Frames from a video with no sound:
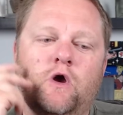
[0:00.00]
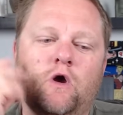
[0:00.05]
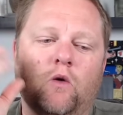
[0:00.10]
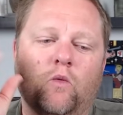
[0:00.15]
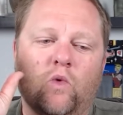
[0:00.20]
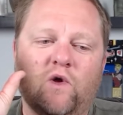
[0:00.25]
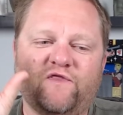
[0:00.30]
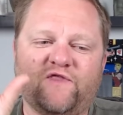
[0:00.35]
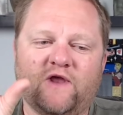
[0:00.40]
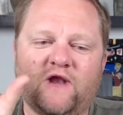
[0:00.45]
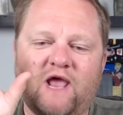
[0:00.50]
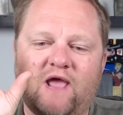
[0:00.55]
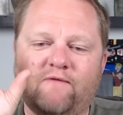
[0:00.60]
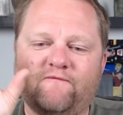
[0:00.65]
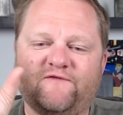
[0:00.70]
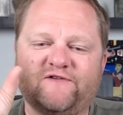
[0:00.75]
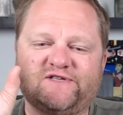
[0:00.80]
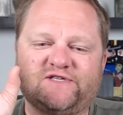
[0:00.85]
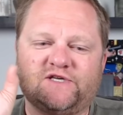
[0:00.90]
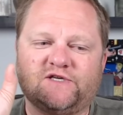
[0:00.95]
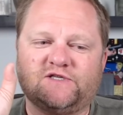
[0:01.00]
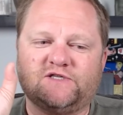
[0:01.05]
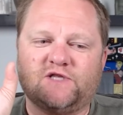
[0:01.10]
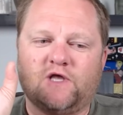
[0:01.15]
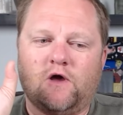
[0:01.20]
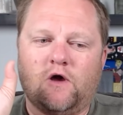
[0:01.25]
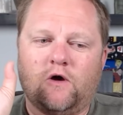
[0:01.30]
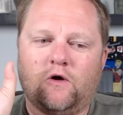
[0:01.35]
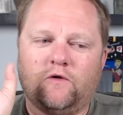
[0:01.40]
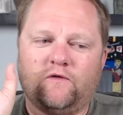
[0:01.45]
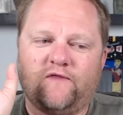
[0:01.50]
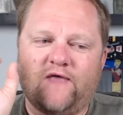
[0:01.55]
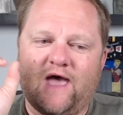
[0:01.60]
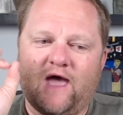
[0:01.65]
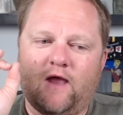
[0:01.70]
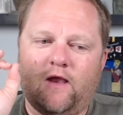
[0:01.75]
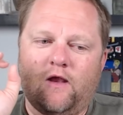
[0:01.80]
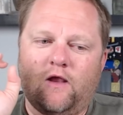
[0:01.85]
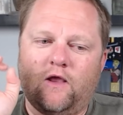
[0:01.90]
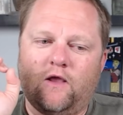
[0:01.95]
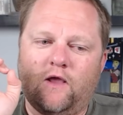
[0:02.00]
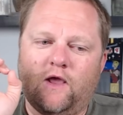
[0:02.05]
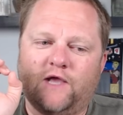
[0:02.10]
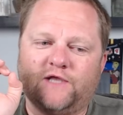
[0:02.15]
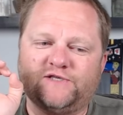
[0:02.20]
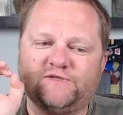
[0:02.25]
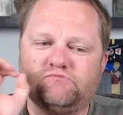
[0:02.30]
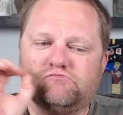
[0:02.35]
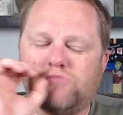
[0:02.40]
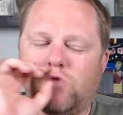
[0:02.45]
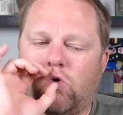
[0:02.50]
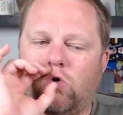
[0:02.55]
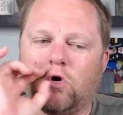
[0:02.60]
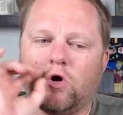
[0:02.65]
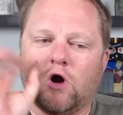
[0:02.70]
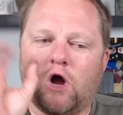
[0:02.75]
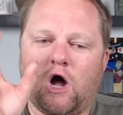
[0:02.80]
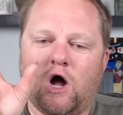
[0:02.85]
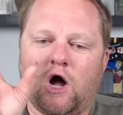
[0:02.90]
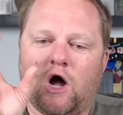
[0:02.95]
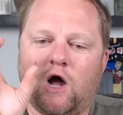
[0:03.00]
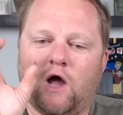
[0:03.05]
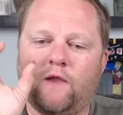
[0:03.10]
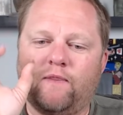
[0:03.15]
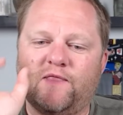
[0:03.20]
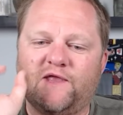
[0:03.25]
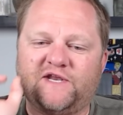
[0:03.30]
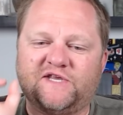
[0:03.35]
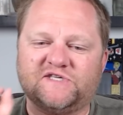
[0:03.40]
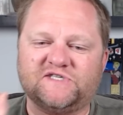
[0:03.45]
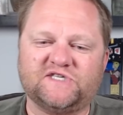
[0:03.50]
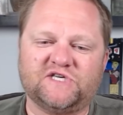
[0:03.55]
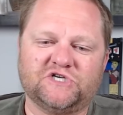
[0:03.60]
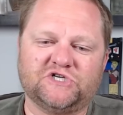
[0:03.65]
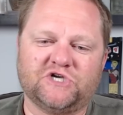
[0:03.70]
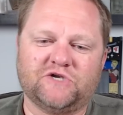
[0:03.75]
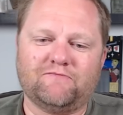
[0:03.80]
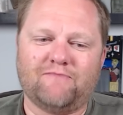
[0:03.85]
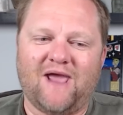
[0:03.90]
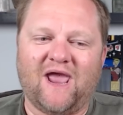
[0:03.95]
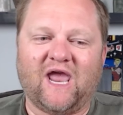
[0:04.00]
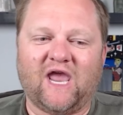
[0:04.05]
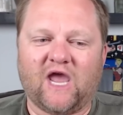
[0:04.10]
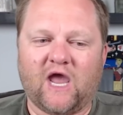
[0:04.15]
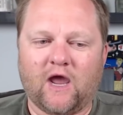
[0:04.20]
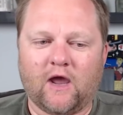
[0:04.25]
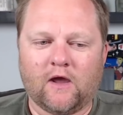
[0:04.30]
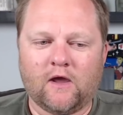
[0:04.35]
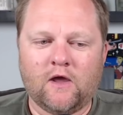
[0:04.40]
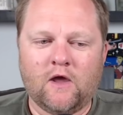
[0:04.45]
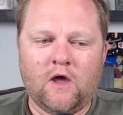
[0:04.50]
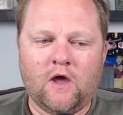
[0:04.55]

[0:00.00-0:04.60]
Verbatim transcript: with an emphasis, though, that it's more on the decision making